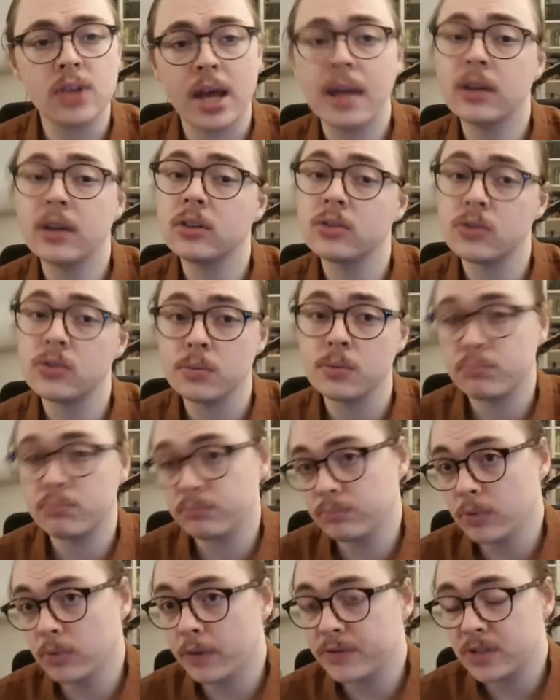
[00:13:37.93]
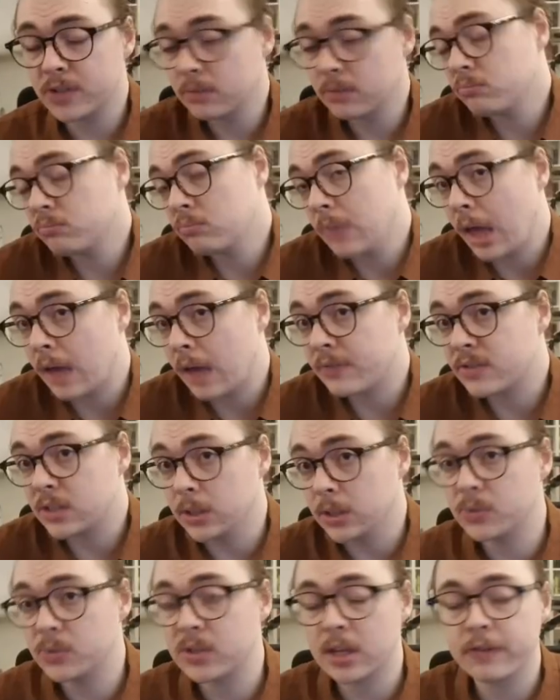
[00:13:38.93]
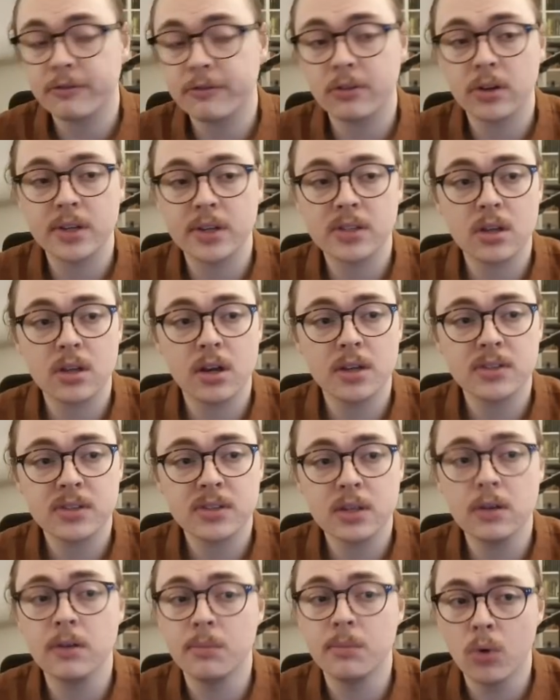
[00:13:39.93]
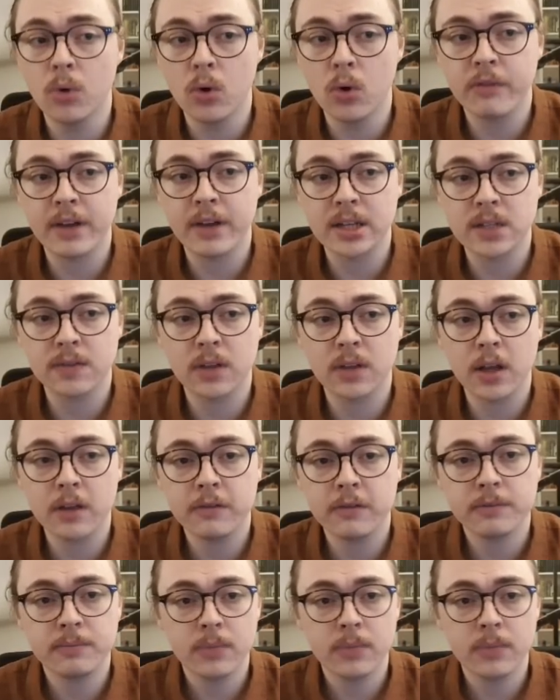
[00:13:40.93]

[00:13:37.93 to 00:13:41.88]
and to obviously have Steel Skin for a nice guard skill, more effective life.